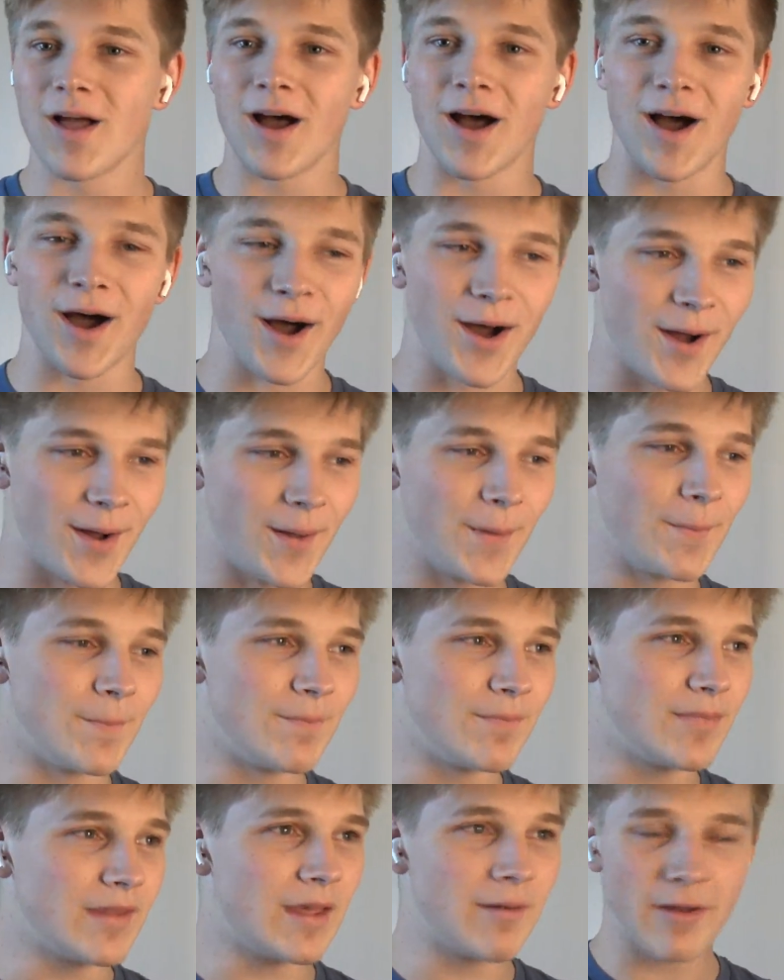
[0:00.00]

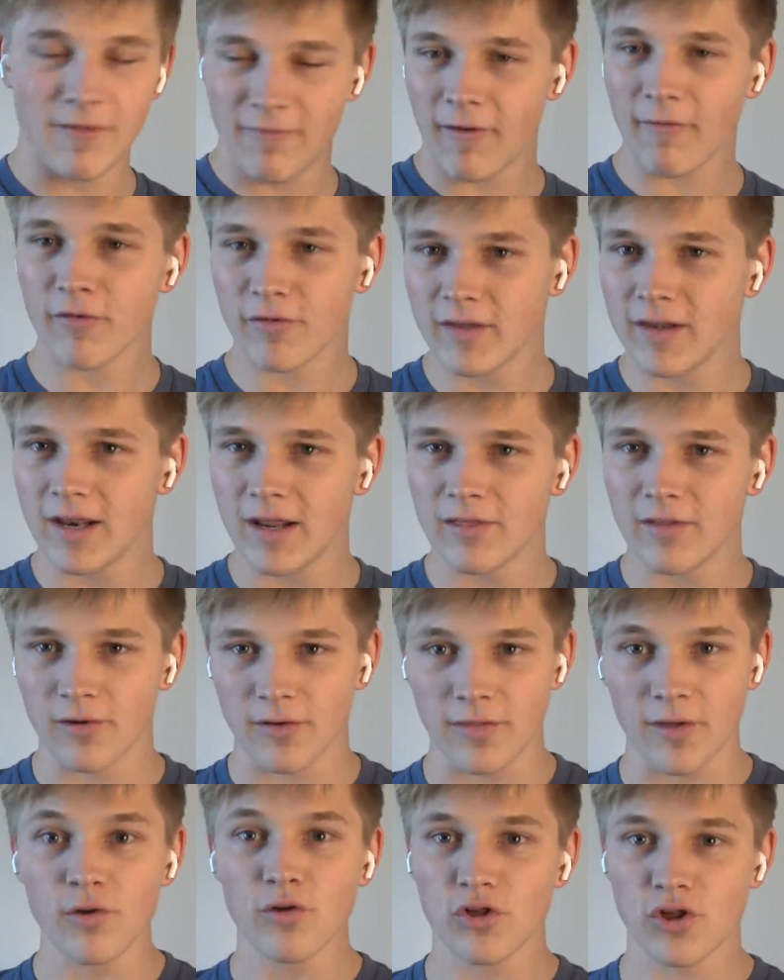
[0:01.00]
If you've ever seen either
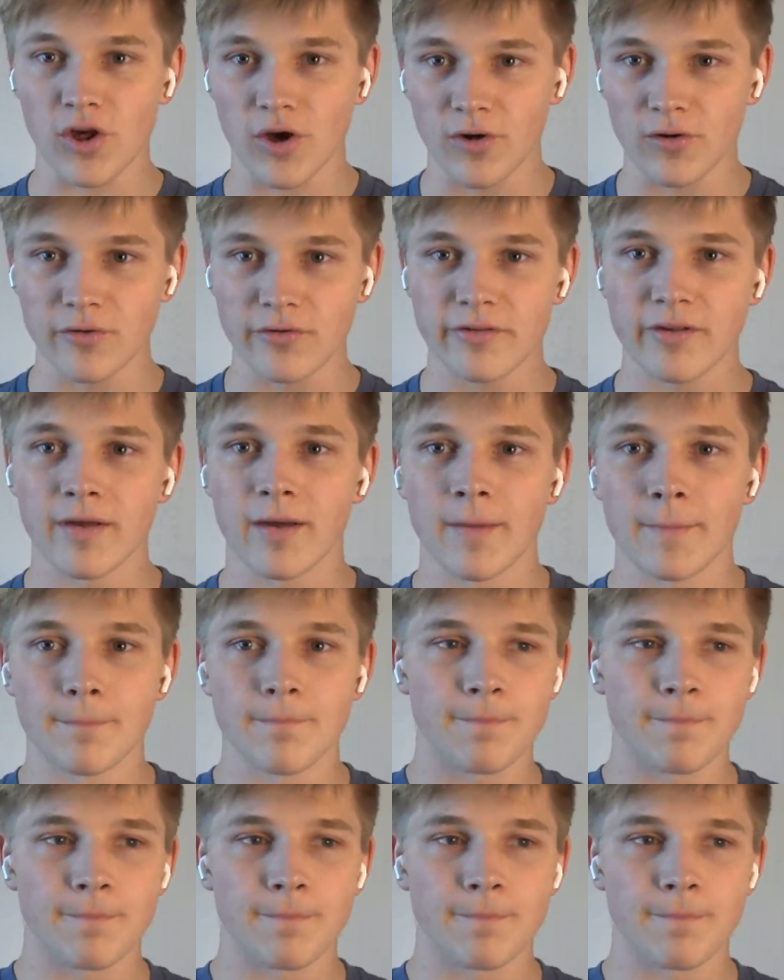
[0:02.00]
of those shows,